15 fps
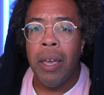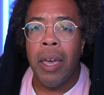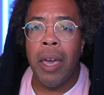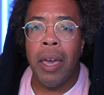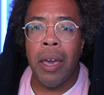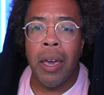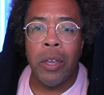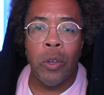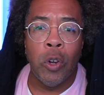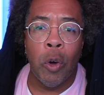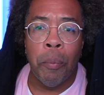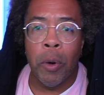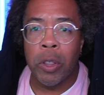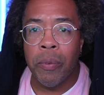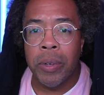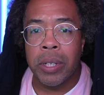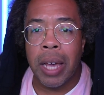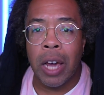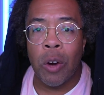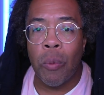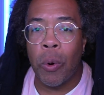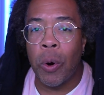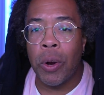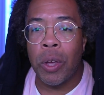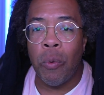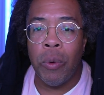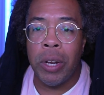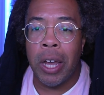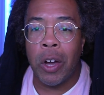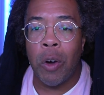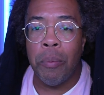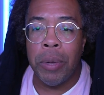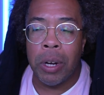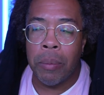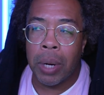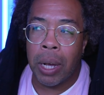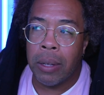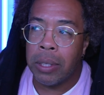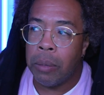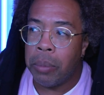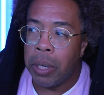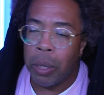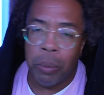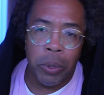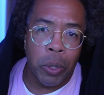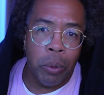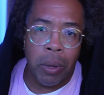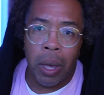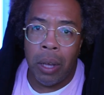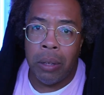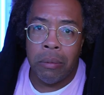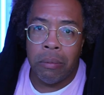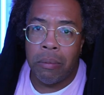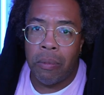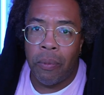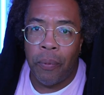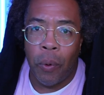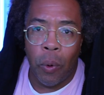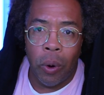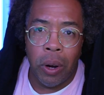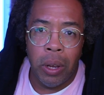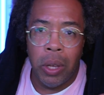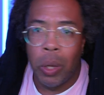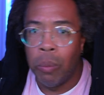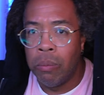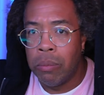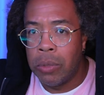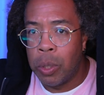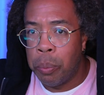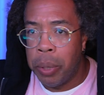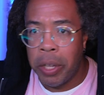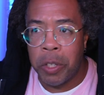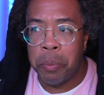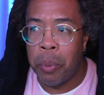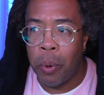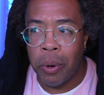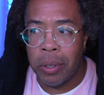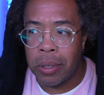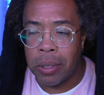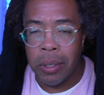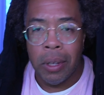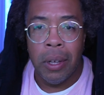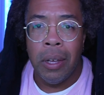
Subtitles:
And, you know, both of us got to work, and we're not going to be there. But I was like, but it was okay for him to play sports.